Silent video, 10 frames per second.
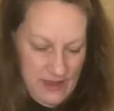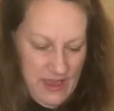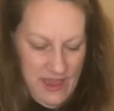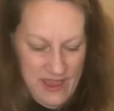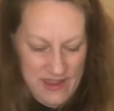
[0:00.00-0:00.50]

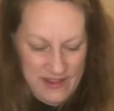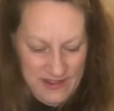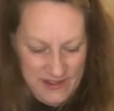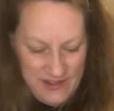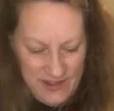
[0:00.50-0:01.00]

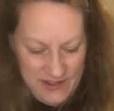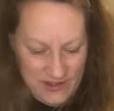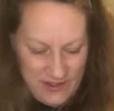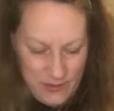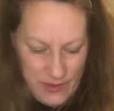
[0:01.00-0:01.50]
She's got
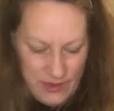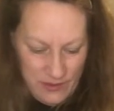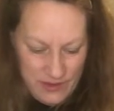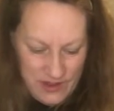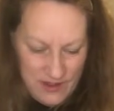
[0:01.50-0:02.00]
such a sweet
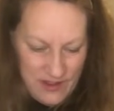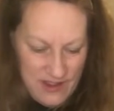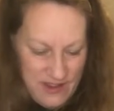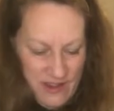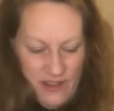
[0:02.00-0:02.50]
little tongue.
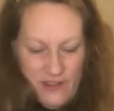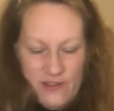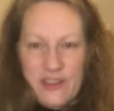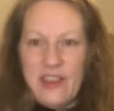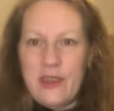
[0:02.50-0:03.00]

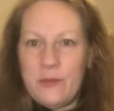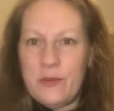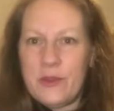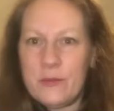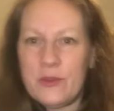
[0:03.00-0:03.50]
Okay,
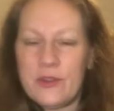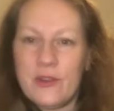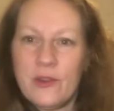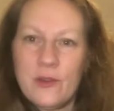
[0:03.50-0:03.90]
baby.